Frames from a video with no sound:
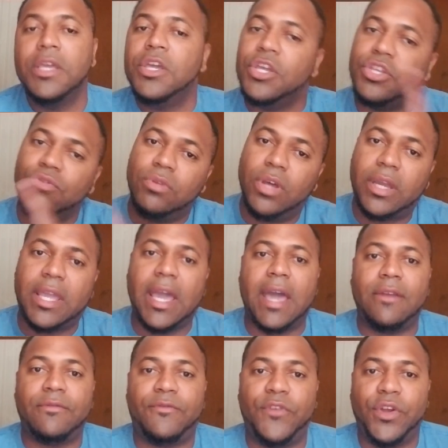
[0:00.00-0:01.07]
you look
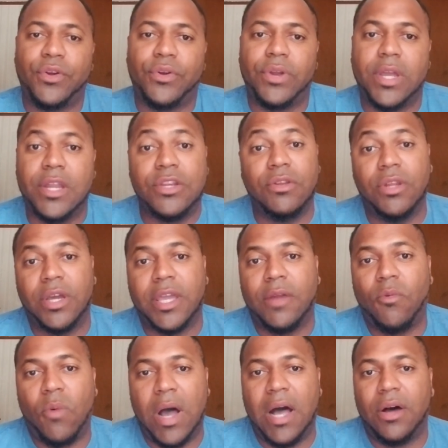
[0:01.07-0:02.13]
at Fury and you look at
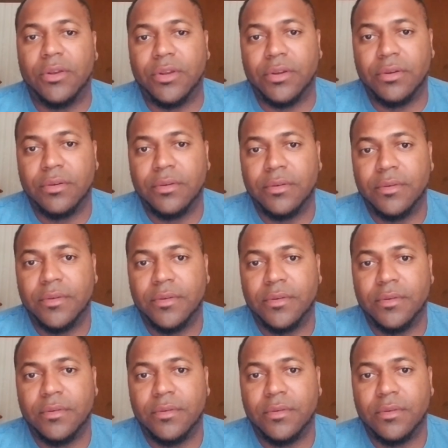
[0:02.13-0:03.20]
Wilder.
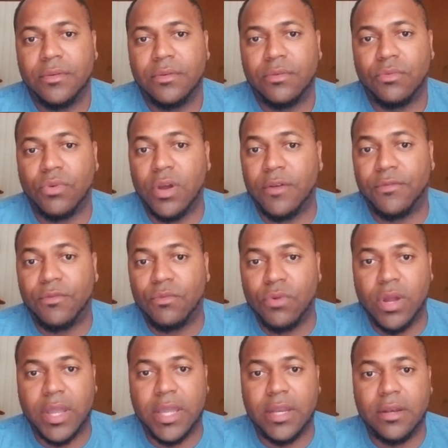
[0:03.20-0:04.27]
Rough,
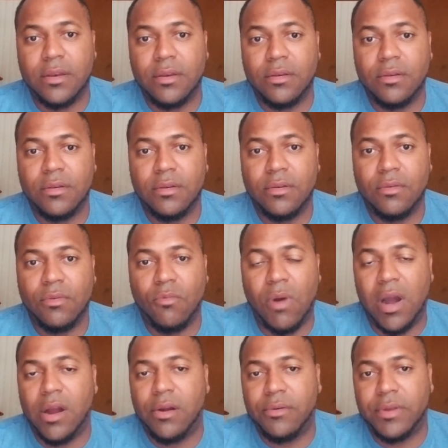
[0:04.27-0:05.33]
rugged,
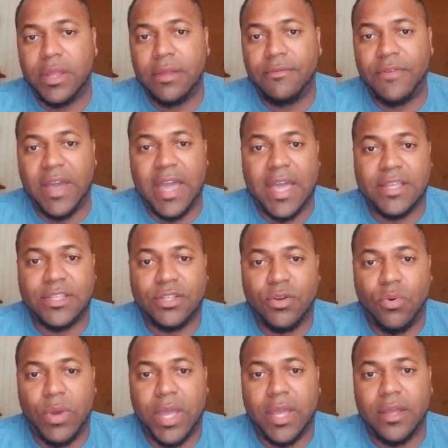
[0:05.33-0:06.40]
wiry, fast,
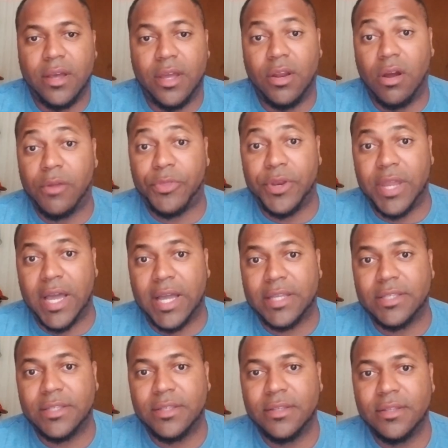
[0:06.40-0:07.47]
quick,
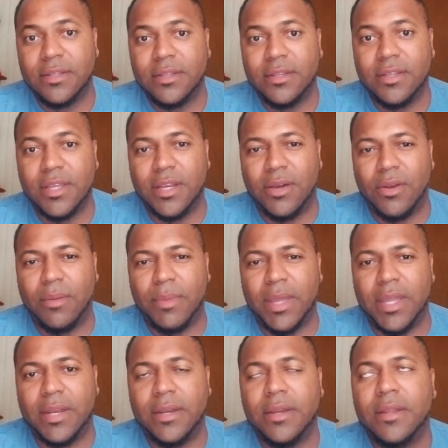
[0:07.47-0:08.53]
unorthodox. You know what I
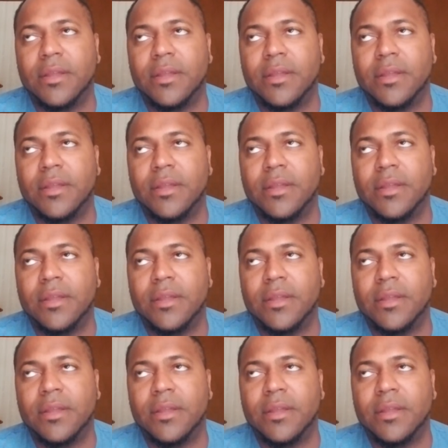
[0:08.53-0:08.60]
mean?